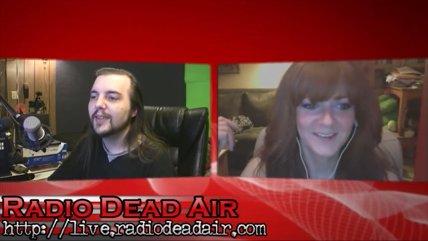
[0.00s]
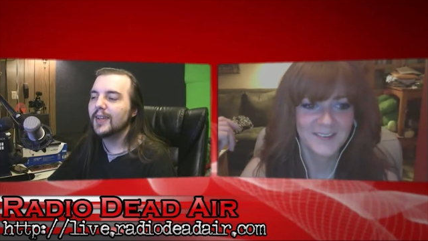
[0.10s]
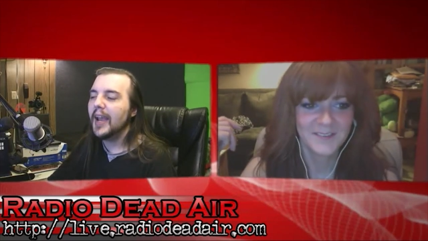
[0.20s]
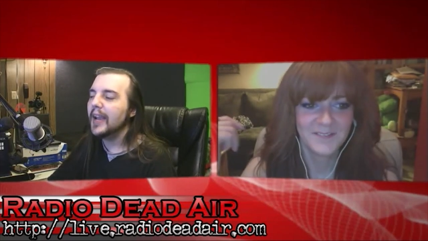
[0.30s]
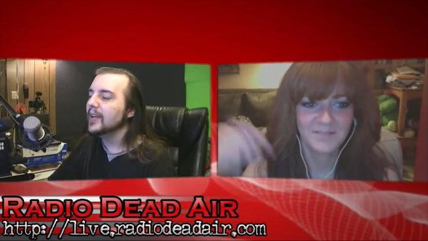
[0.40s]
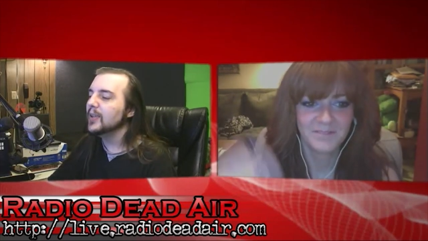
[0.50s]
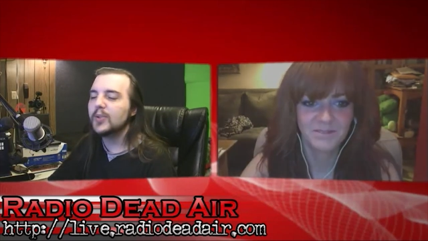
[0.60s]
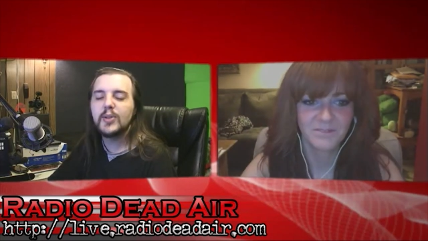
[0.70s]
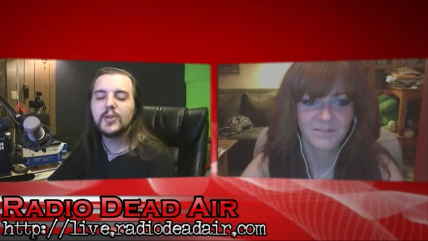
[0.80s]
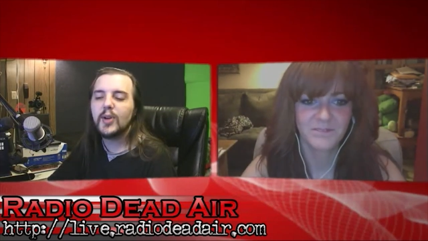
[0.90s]

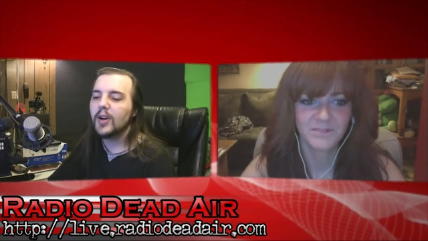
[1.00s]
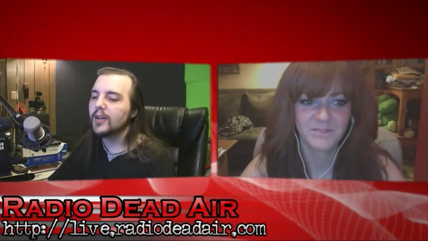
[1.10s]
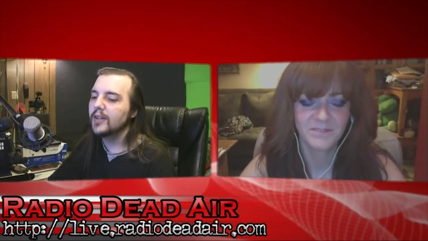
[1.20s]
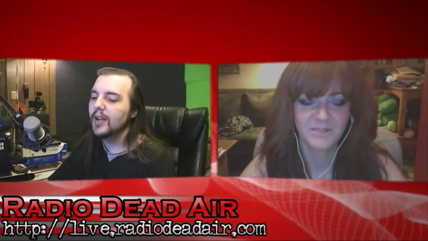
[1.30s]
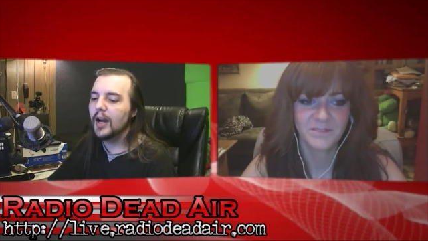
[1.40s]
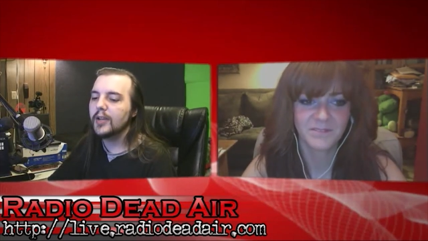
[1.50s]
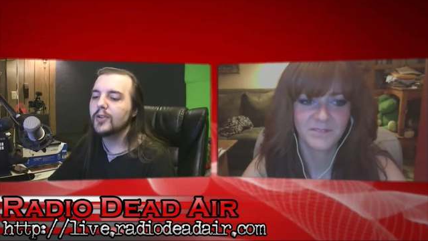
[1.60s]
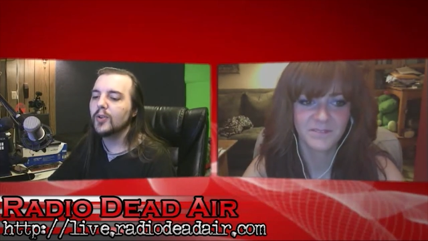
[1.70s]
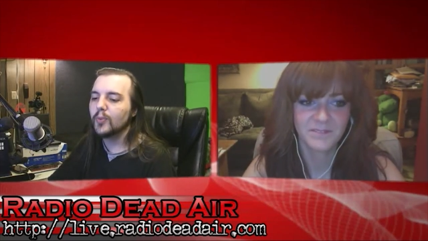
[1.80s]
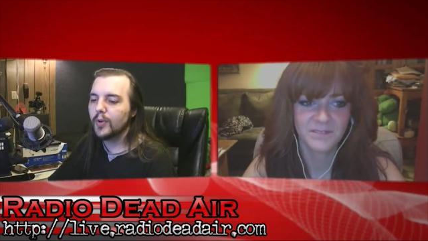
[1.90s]
Speaker 1: Anuses are not
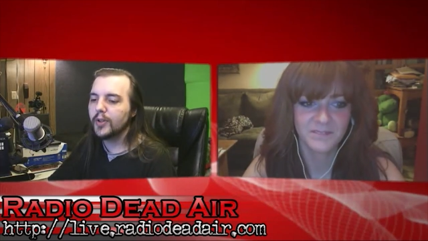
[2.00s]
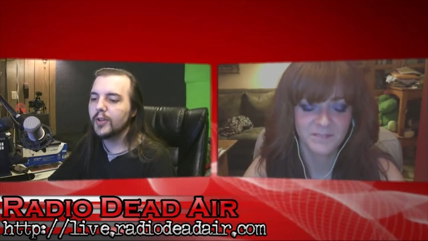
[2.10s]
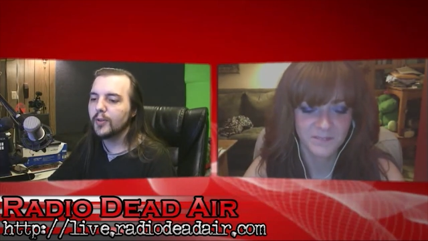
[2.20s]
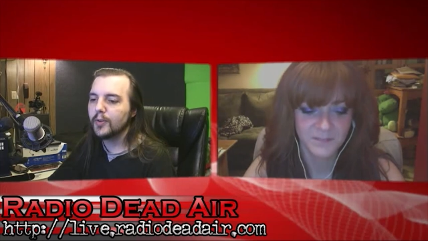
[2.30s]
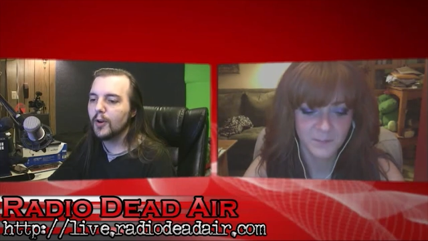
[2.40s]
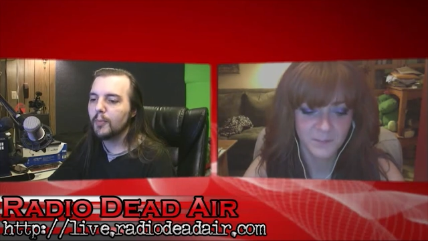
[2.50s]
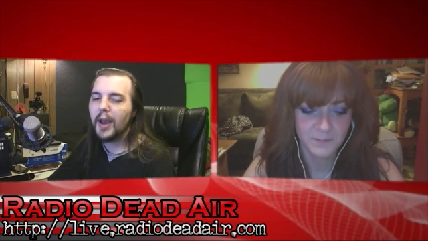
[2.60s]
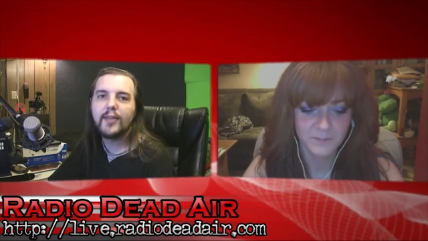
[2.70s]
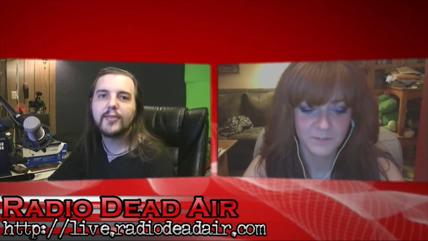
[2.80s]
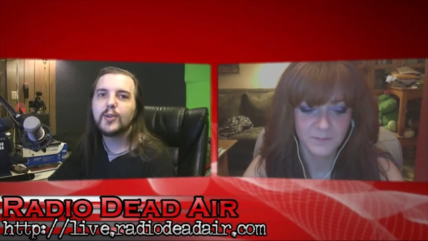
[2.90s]
your your your
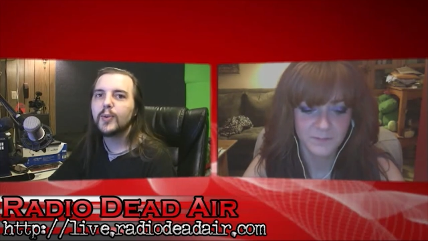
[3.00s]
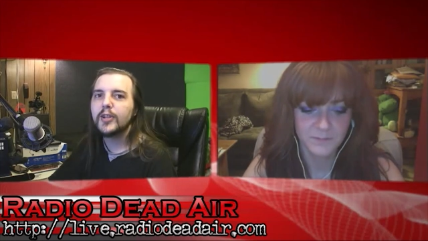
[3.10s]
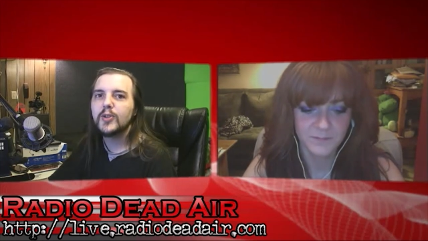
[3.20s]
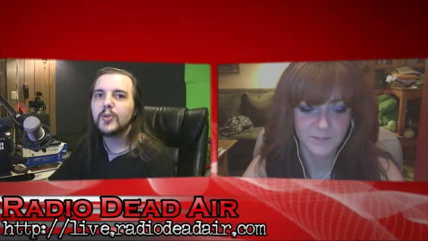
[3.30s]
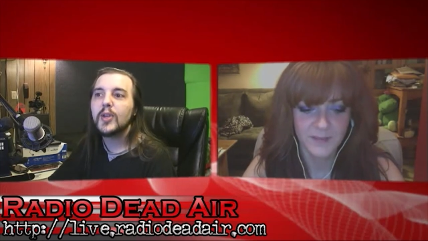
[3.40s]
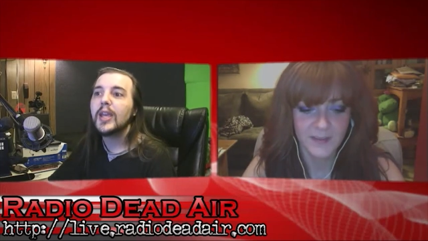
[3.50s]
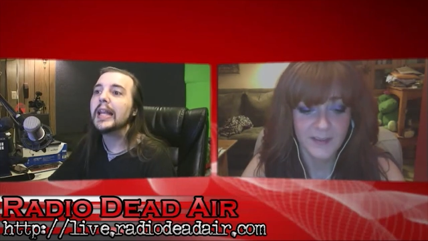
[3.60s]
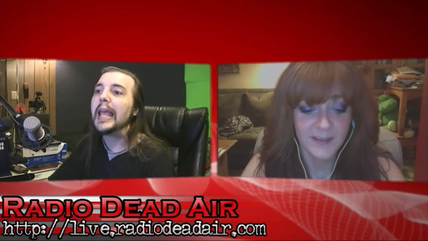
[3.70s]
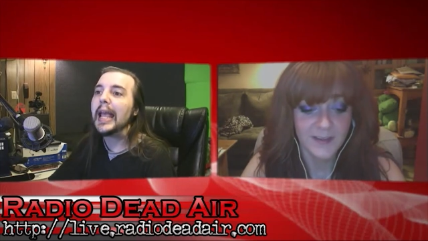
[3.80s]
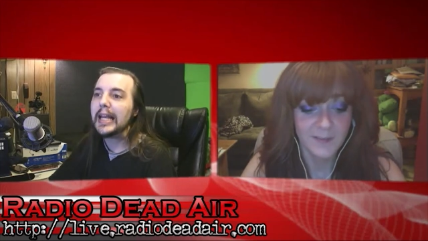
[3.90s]
path to riches in
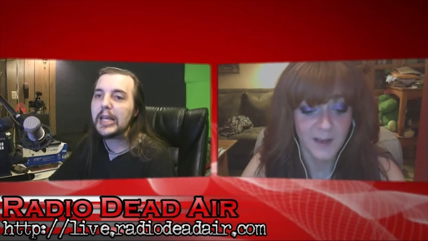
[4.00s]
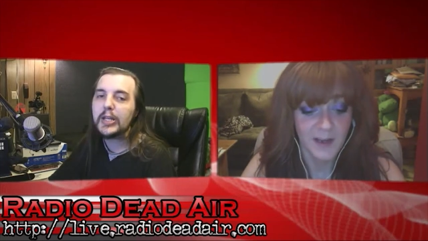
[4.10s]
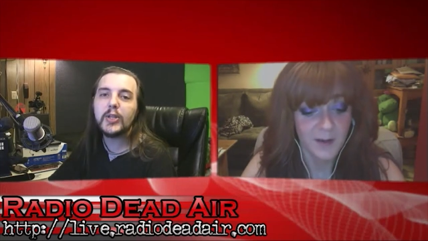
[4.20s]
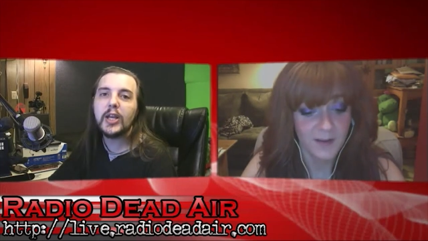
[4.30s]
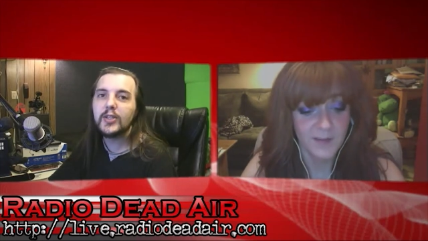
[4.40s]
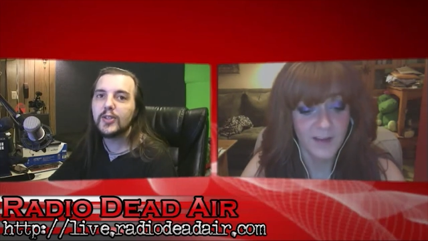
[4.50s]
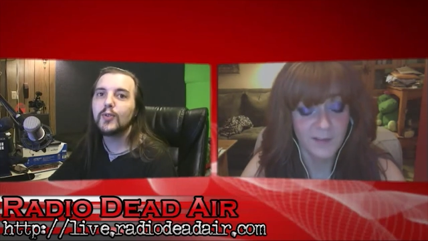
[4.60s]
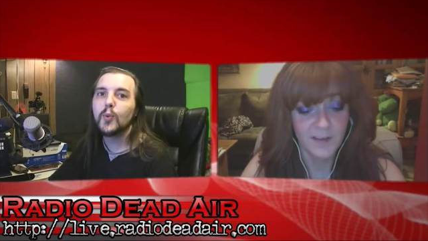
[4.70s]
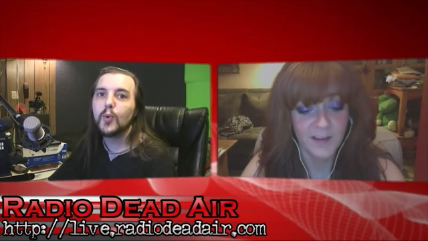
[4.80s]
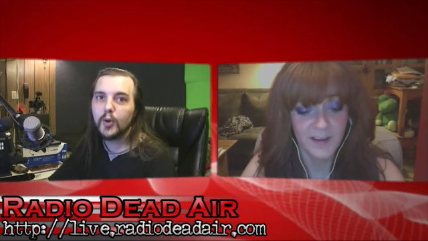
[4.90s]
any sense a, of the
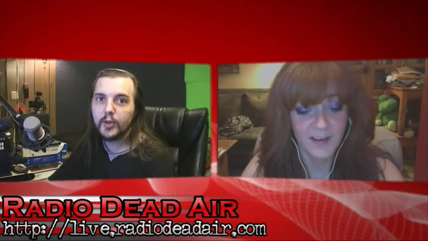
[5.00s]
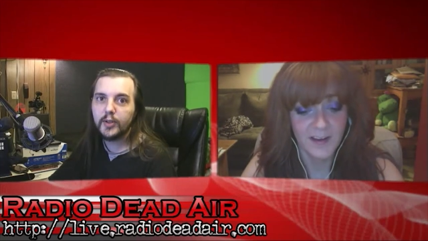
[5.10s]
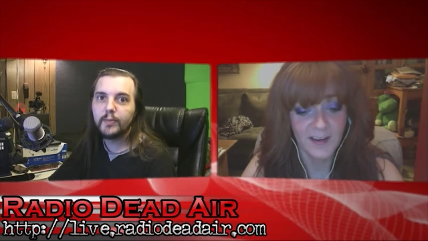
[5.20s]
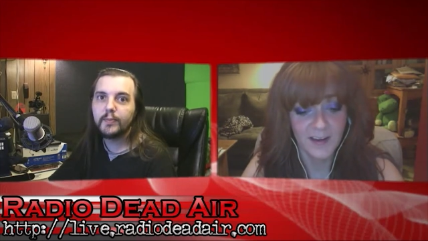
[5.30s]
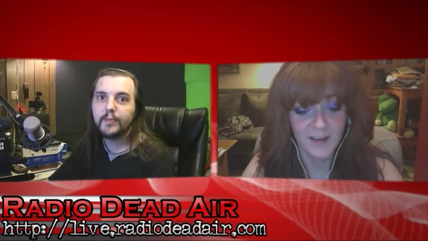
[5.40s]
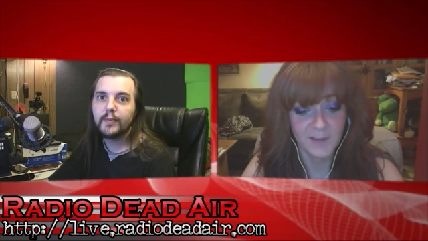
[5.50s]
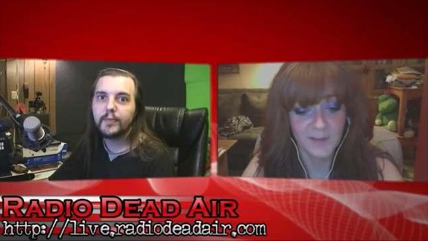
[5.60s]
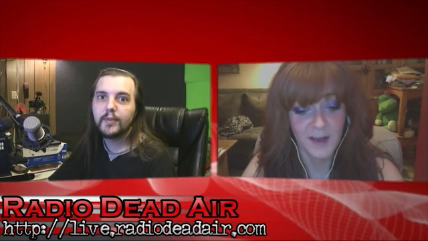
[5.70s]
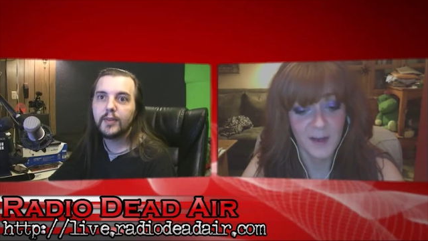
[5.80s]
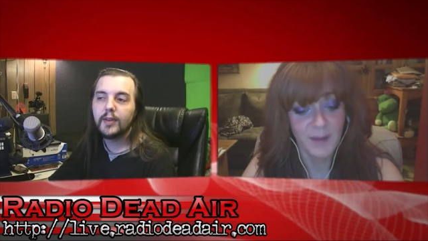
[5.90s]
word.
Speaker 2: It's
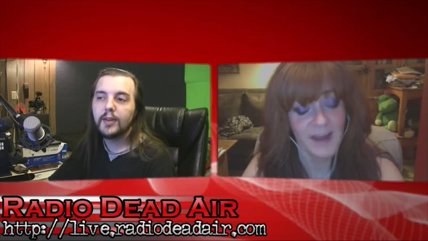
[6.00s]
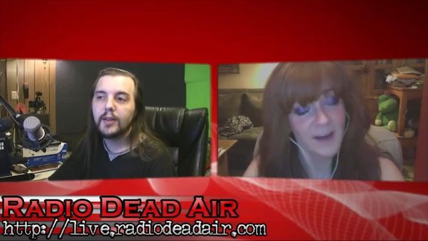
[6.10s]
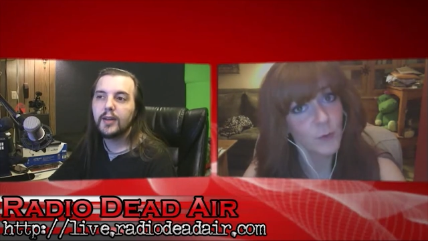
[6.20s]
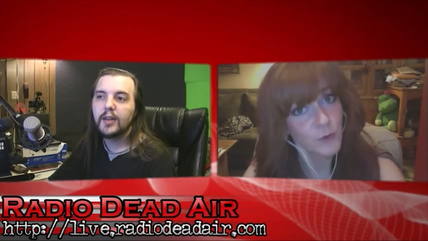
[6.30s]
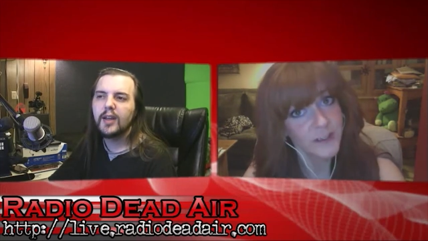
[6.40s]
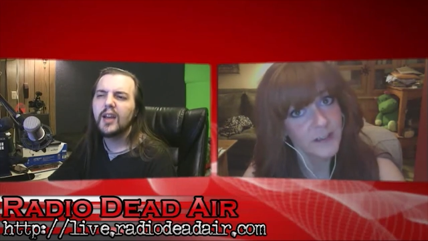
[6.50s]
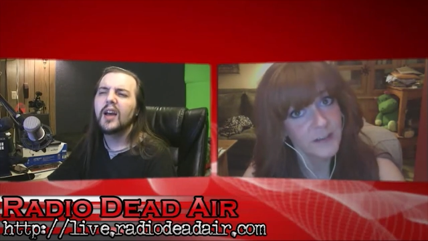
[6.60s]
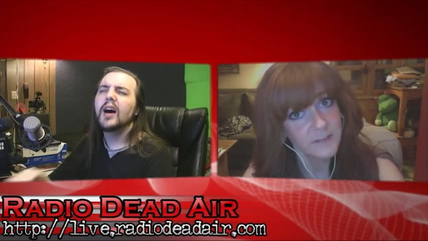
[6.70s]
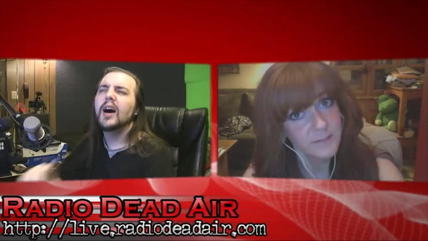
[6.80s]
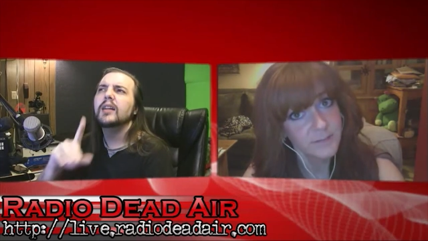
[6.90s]
not a bag of holding
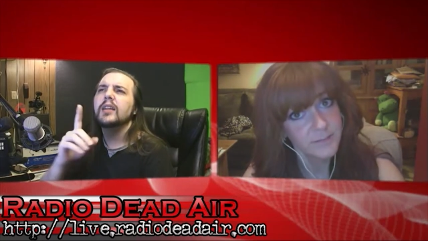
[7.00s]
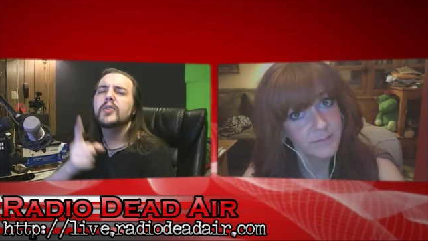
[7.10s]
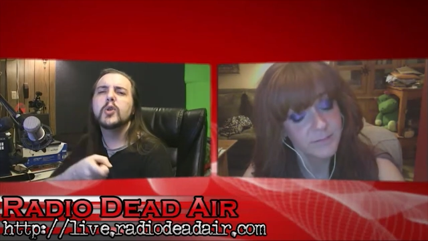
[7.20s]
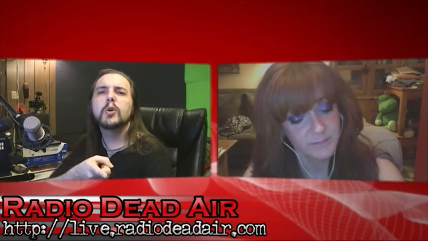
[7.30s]
Speaker 1: unless you're a